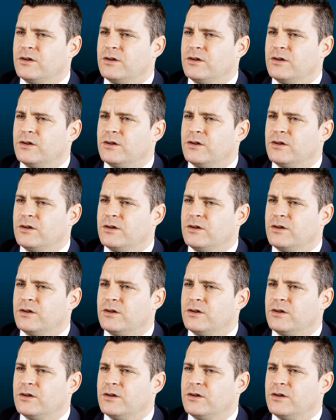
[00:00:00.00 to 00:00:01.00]

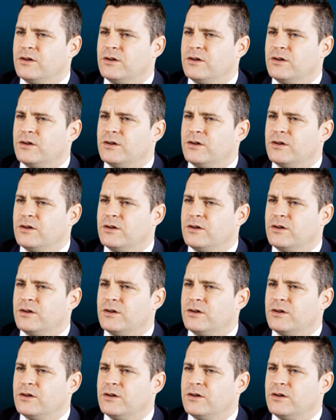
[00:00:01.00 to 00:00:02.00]

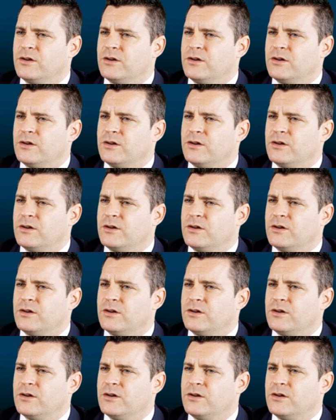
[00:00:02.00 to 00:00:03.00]

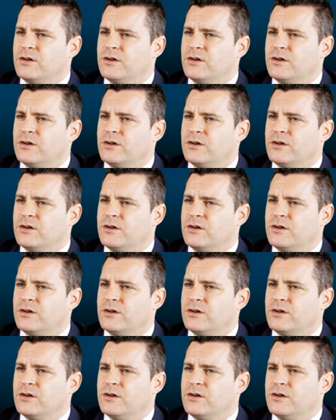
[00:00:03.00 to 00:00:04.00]

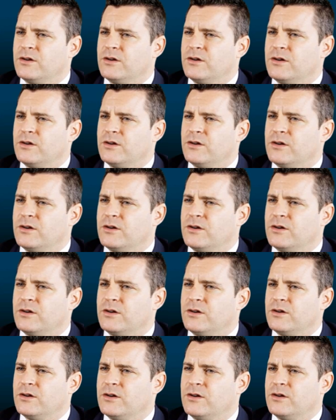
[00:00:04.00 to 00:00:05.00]

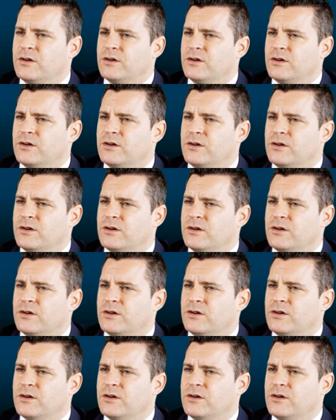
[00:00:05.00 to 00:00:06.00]

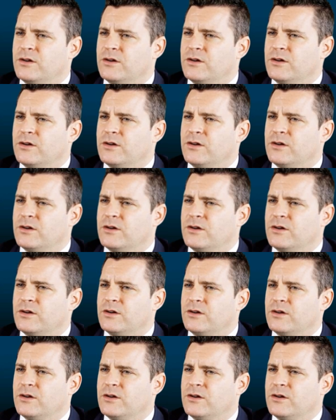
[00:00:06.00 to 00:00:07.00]

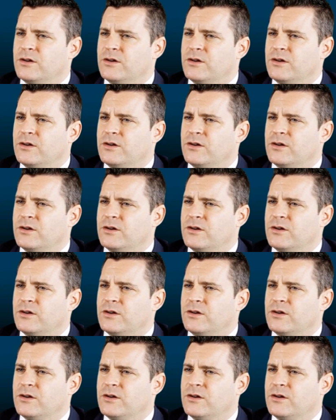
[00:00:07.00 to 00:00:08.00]
The face doesn't move, so there is nothing to read.